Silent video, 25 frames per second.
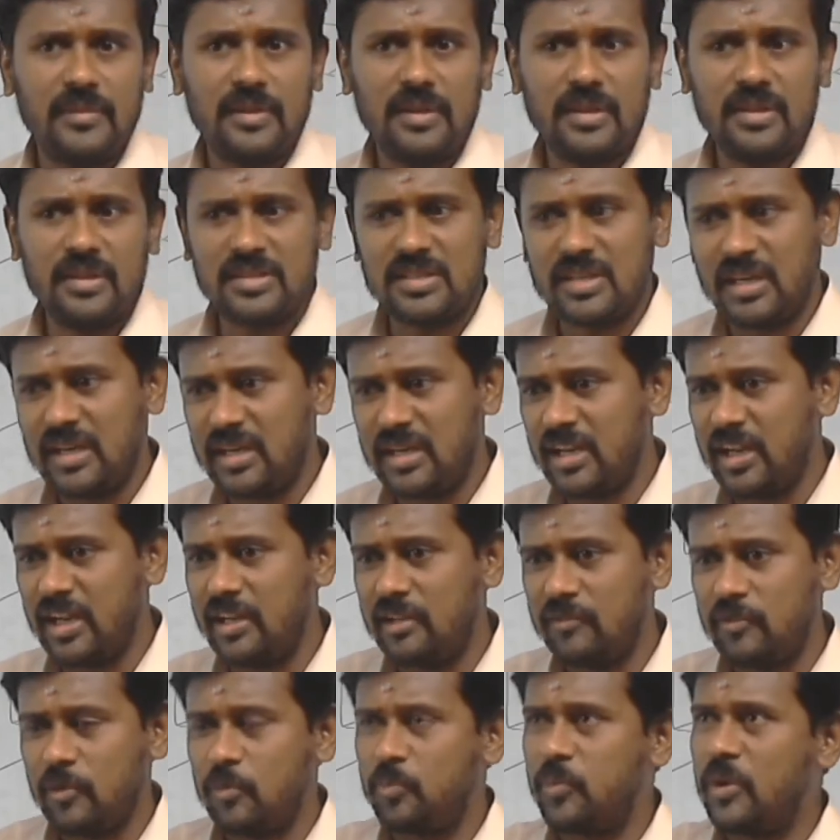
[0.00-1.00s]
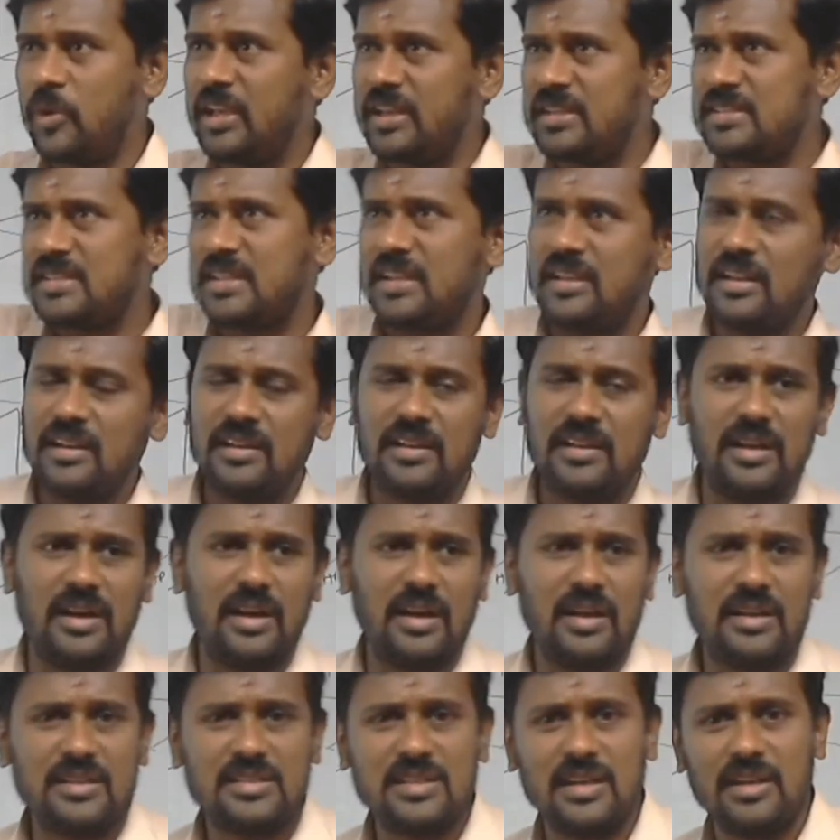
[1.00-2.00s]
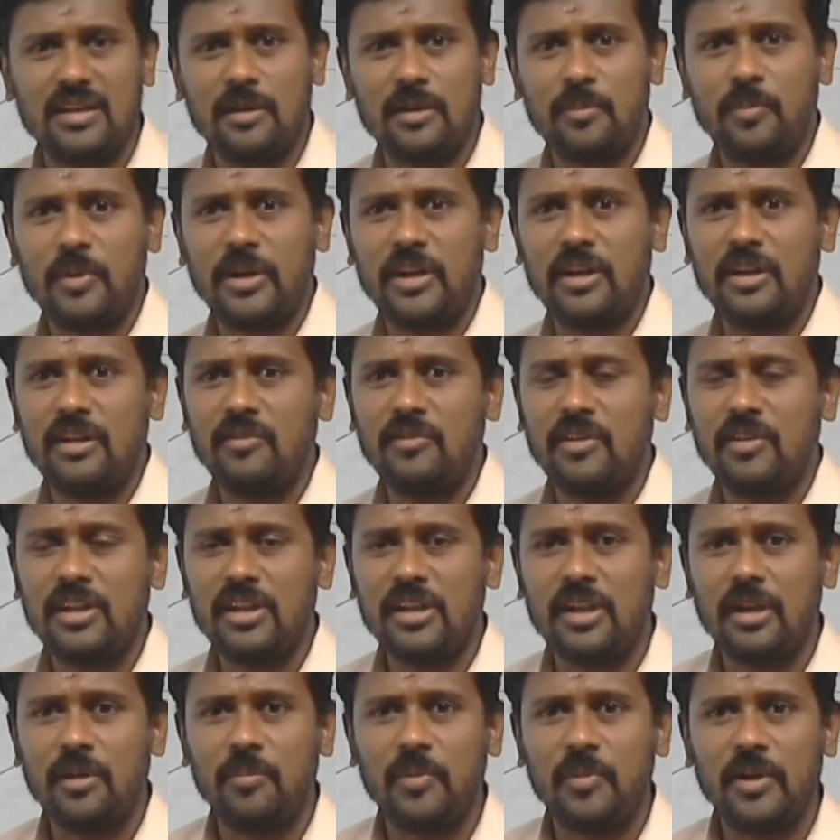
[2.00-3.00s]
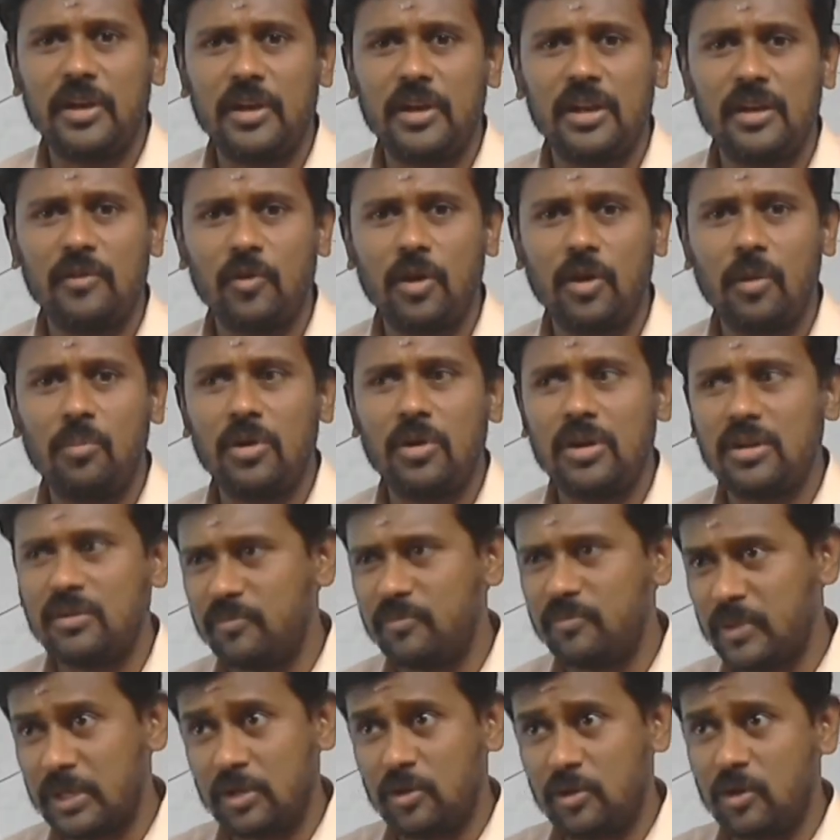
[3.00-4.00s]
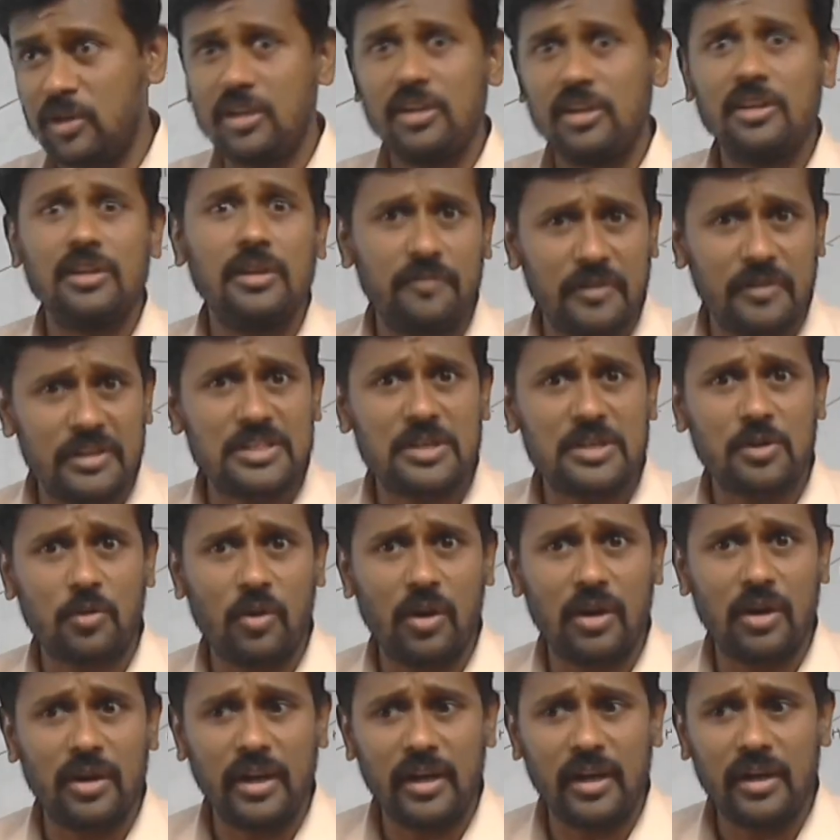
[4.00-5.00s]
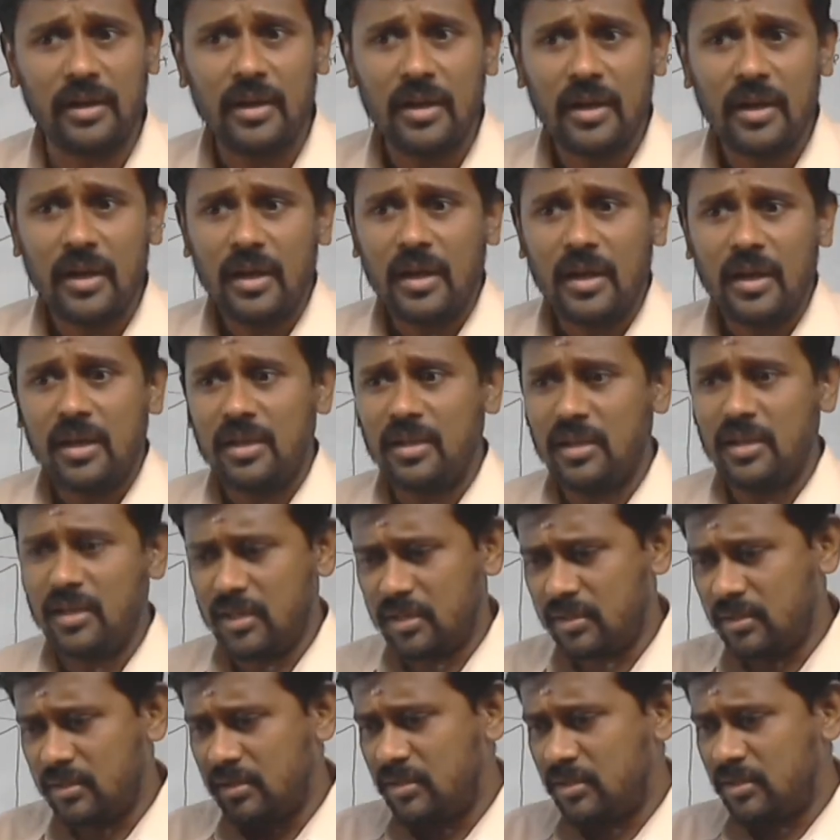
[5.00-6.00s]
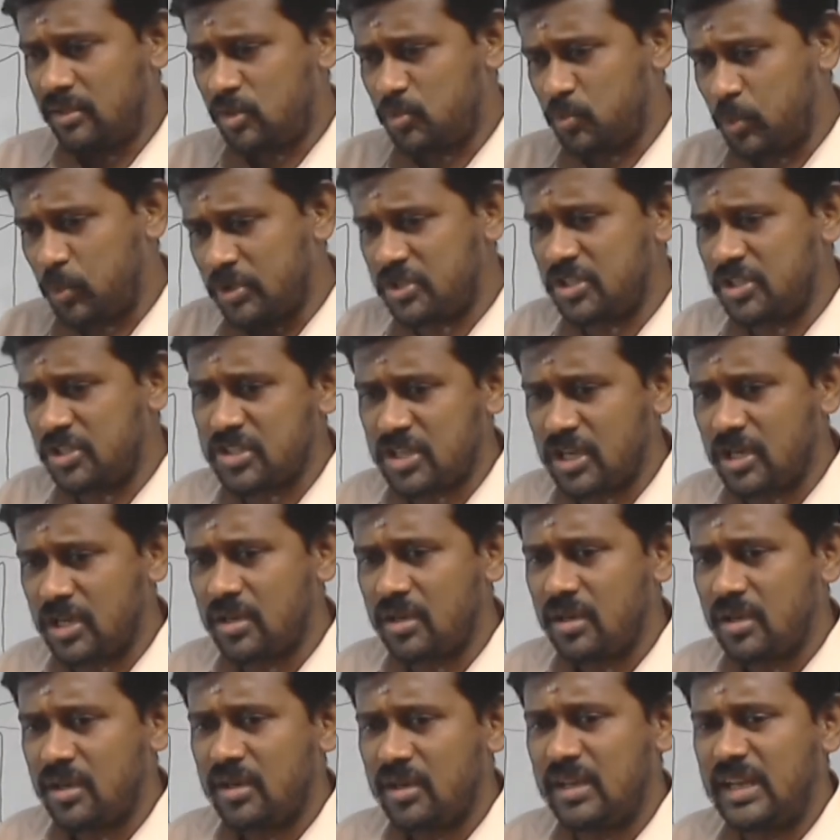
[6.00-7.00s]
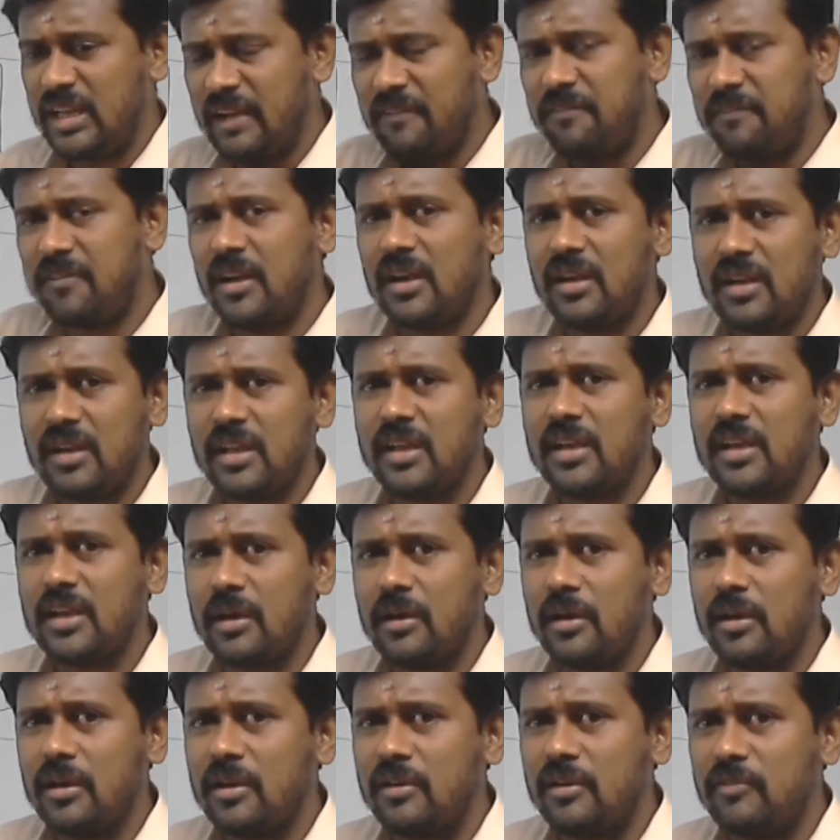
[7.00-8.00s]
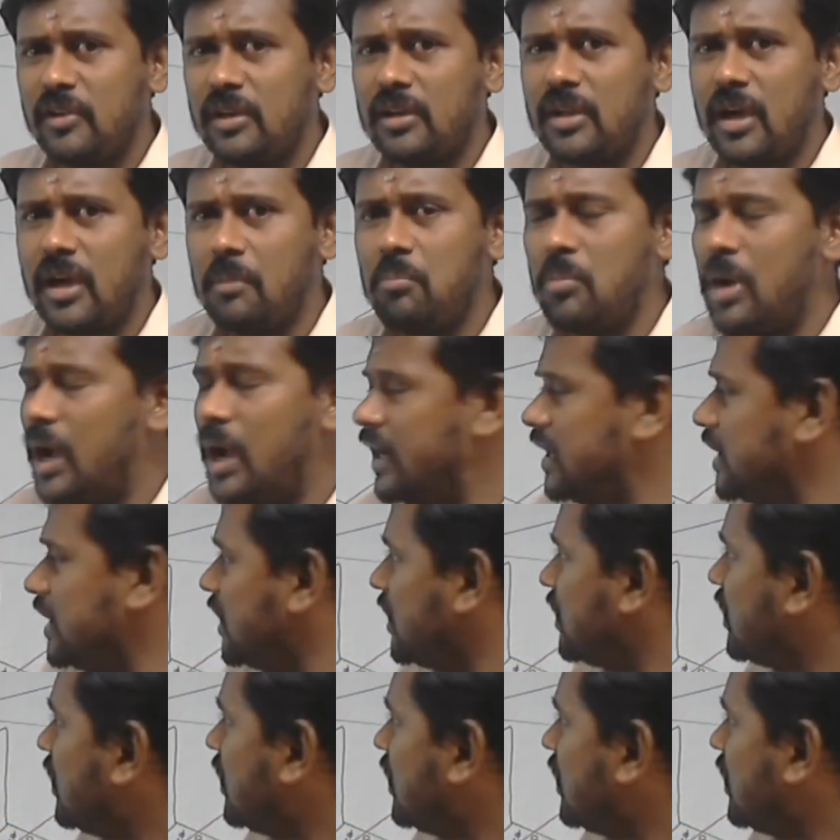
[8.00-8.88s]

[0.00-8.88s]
A straight line, if you place it in the horizontal plane and vertical plane environment, particularly in the first quadrant, its position definitely will come under